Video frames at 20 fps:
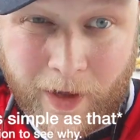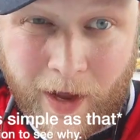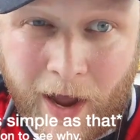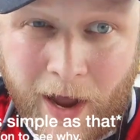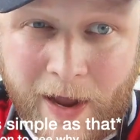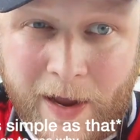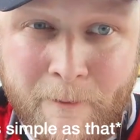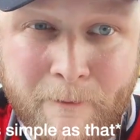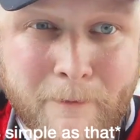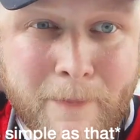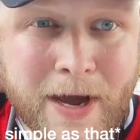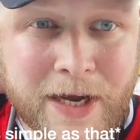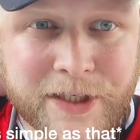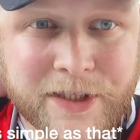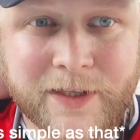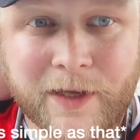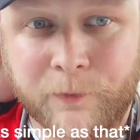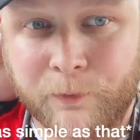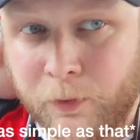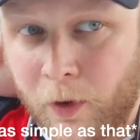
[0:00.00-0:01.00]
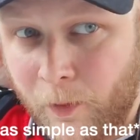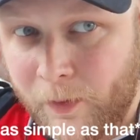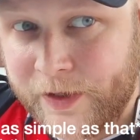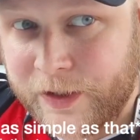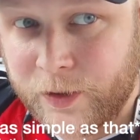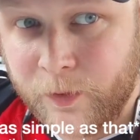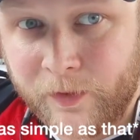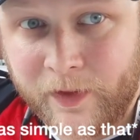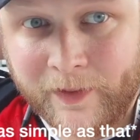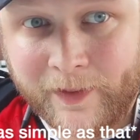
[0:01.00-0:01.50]
I imagine that's probably
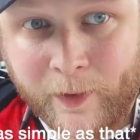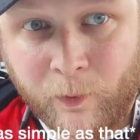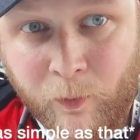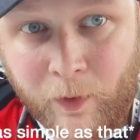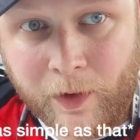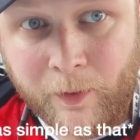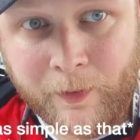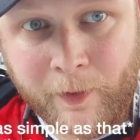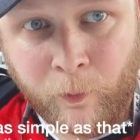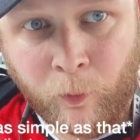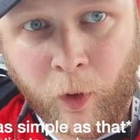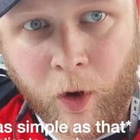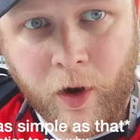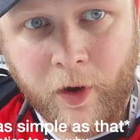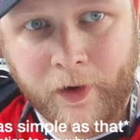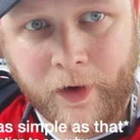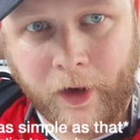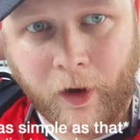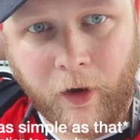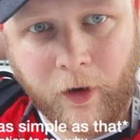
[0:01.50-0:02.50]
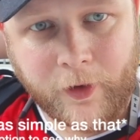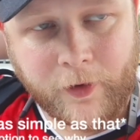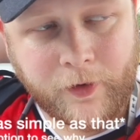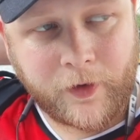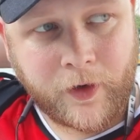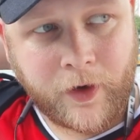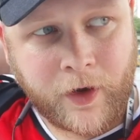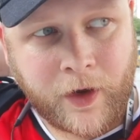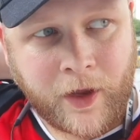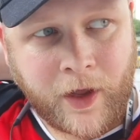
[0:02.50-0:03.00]
something they will be working on
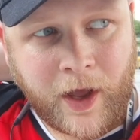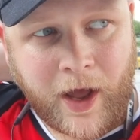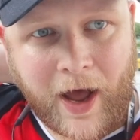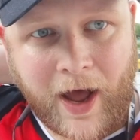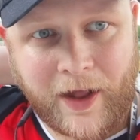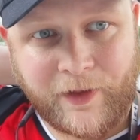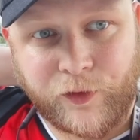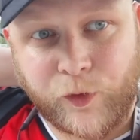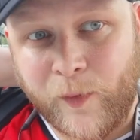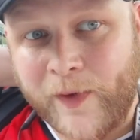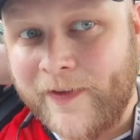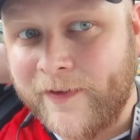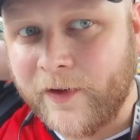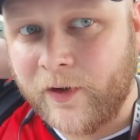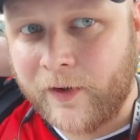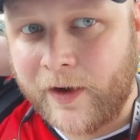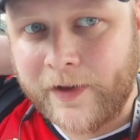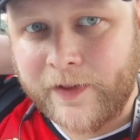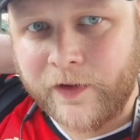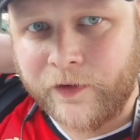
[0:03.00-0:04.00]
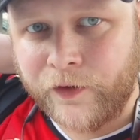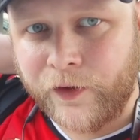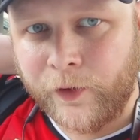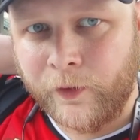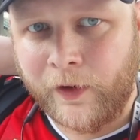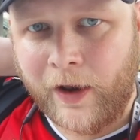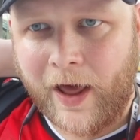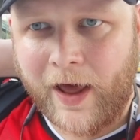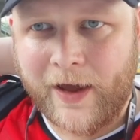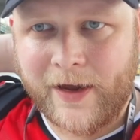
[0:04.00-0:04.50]
to integrate the
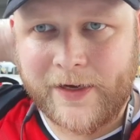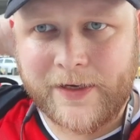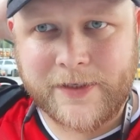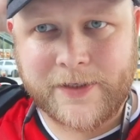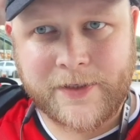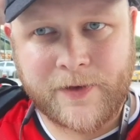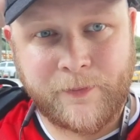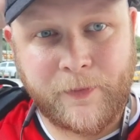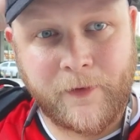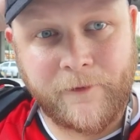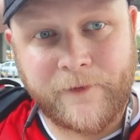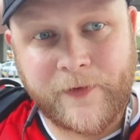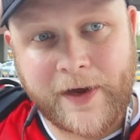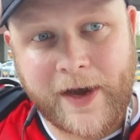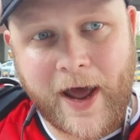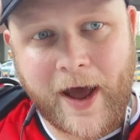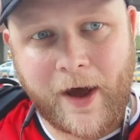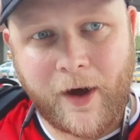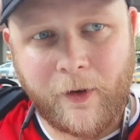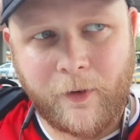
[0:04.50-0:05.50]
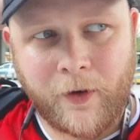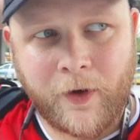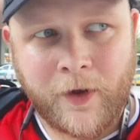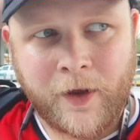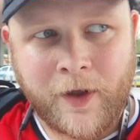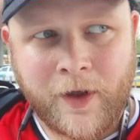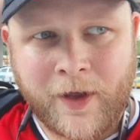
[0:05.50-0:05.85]
two lines, but for now,